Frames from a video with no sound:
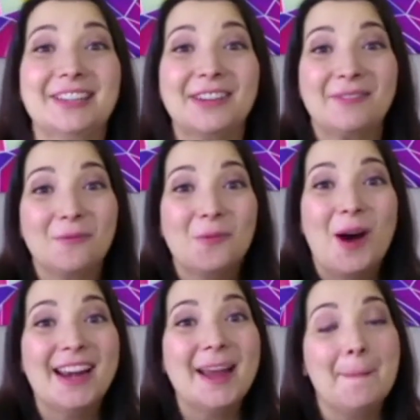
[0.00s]
You need
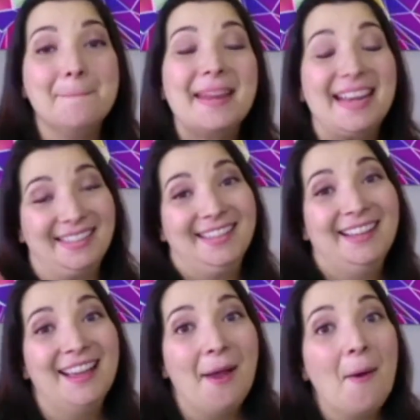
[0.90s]
one minute,
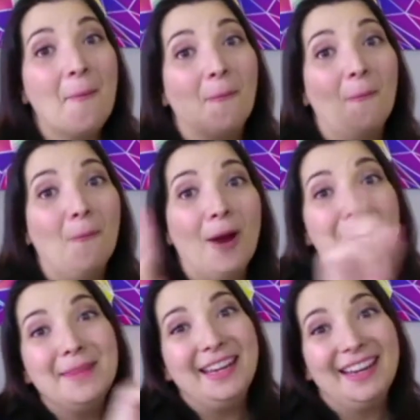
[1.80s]

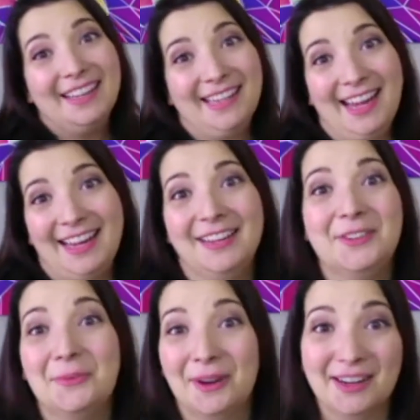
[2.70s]
one minute a day
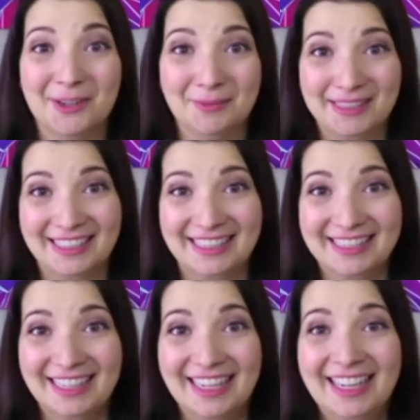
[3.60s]
to work on your business.